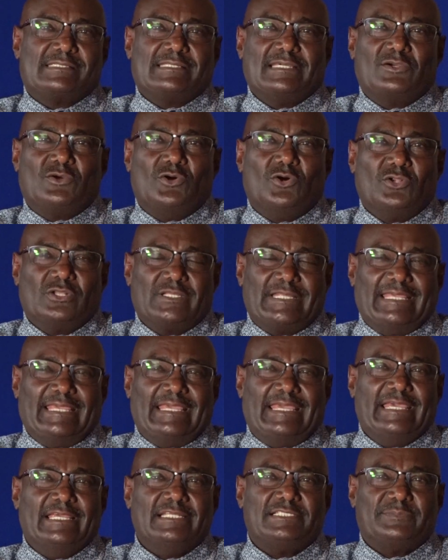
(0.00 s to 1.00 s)
stakeholder
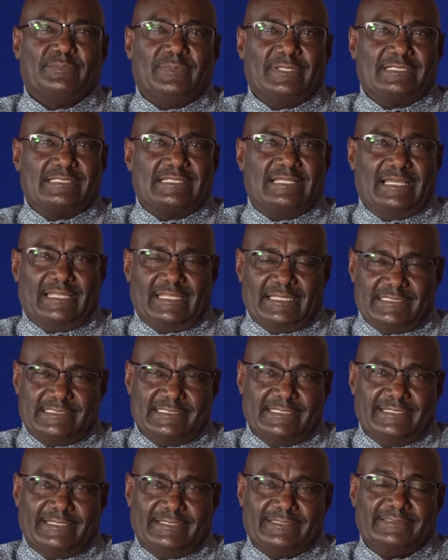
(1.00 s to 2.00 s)
engagement gala
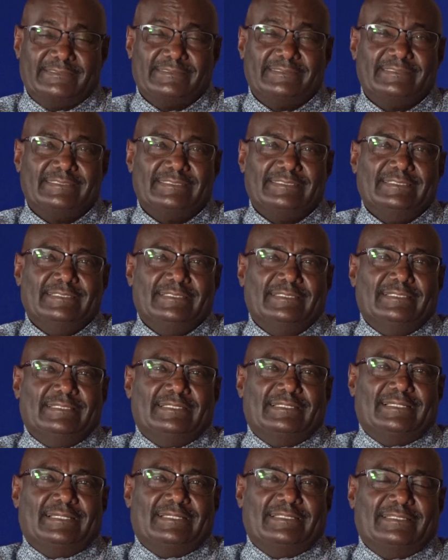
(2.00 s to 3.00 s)
dinner,
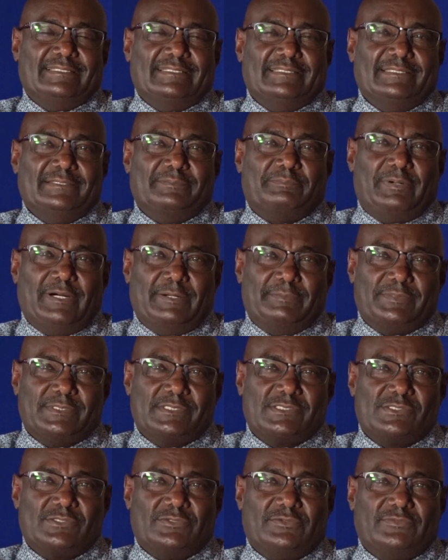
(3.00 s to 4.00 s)
and the purpose